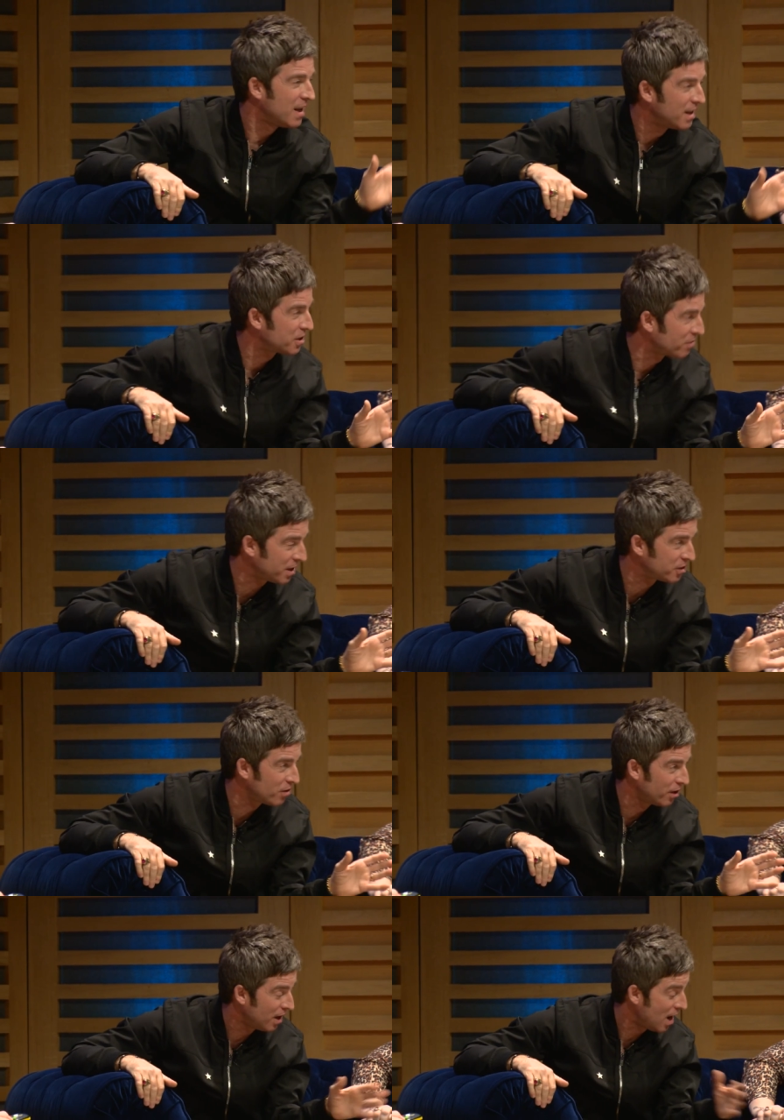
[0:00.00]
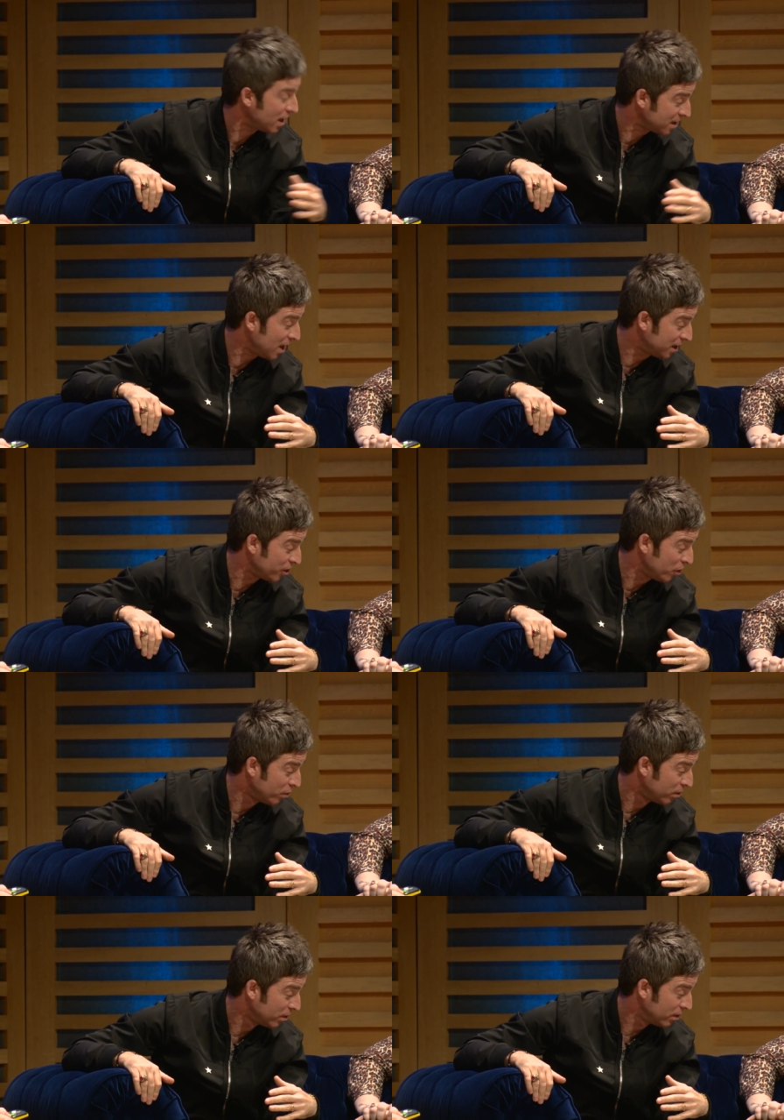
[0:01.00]
In this restaurant, as I
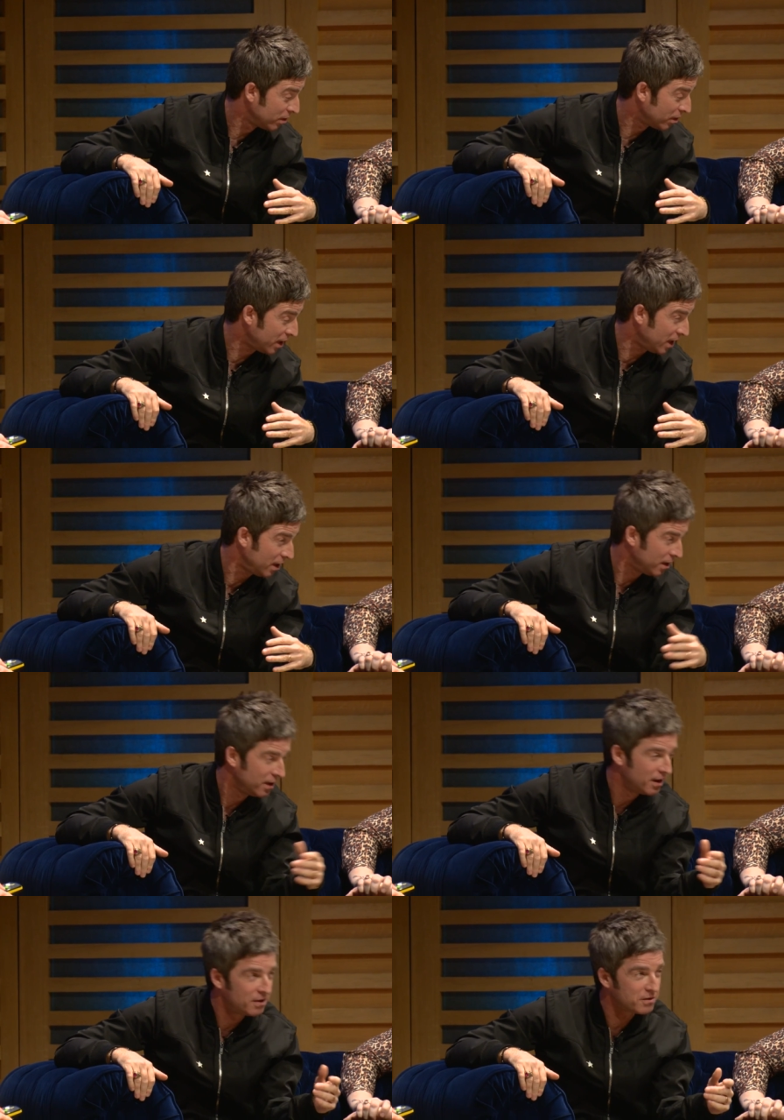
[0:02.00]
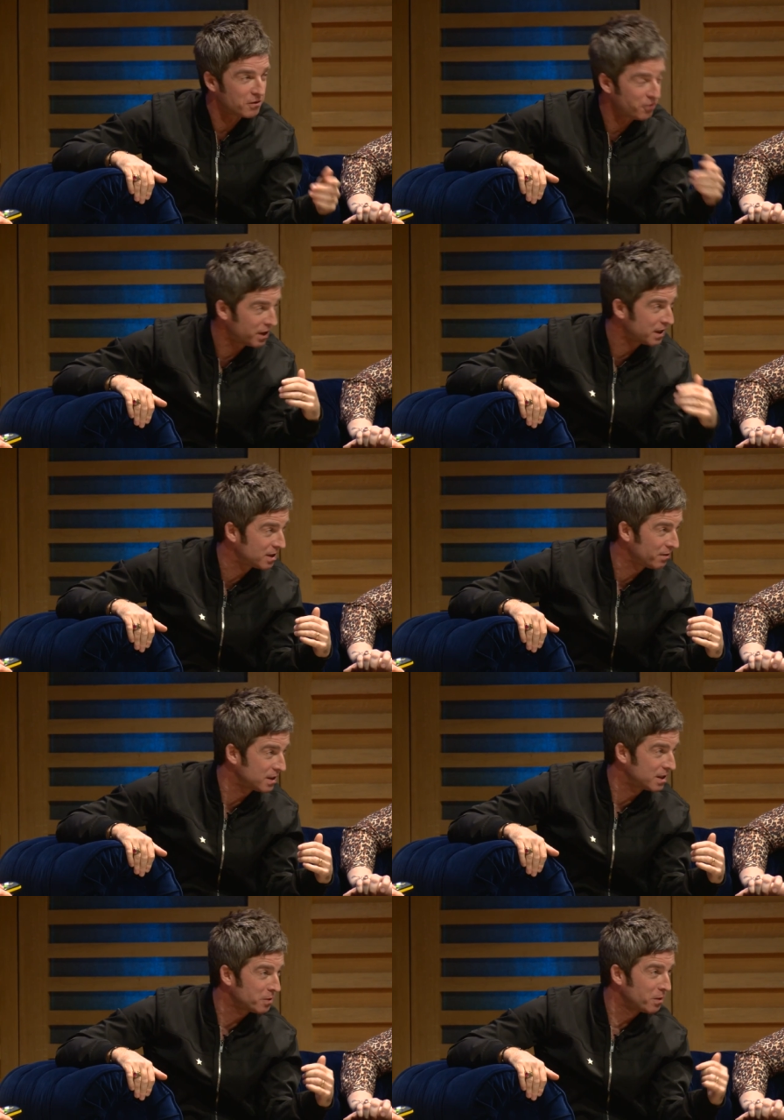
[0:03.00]
do. Yeah. Okay. As you do. fucking
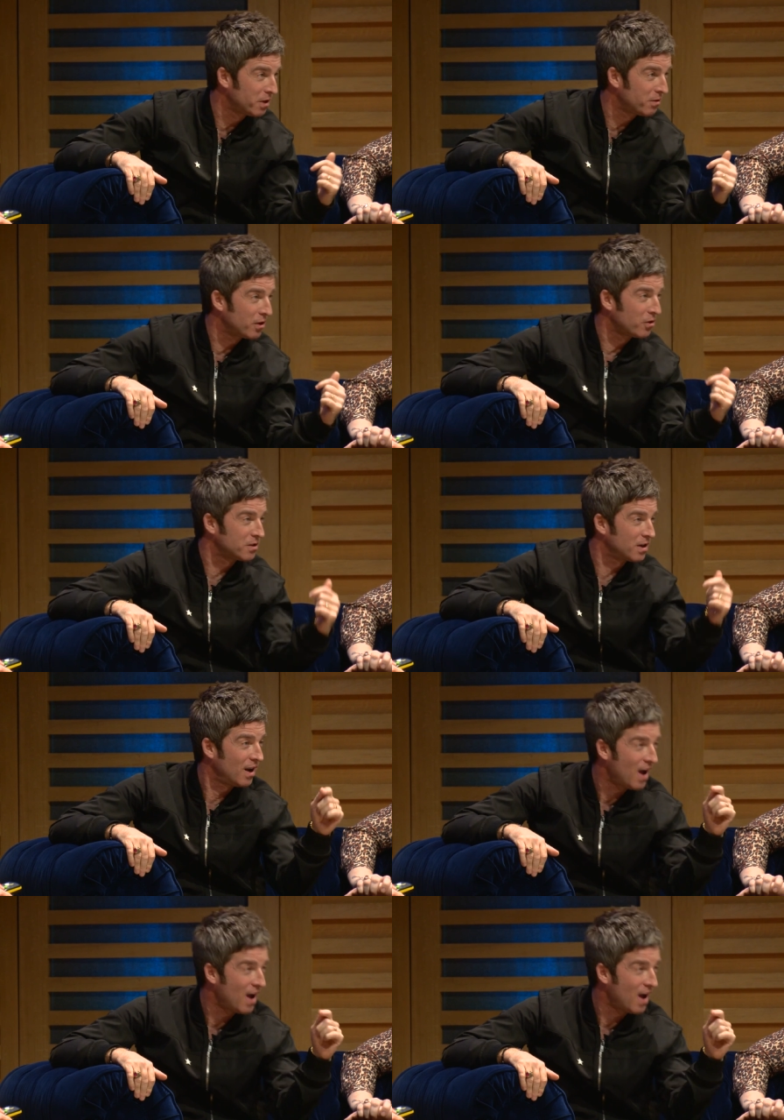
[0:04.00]
76 million records here.